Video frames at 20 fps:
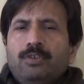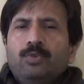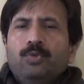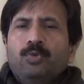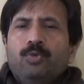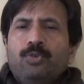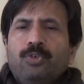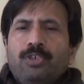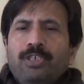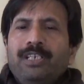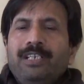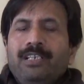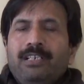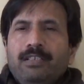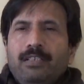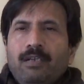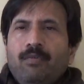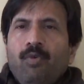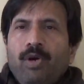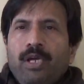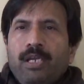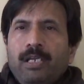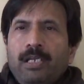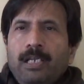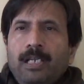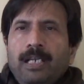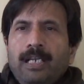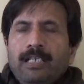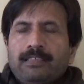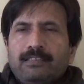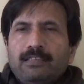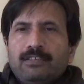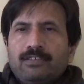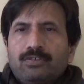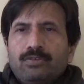to treat the viral illnesses.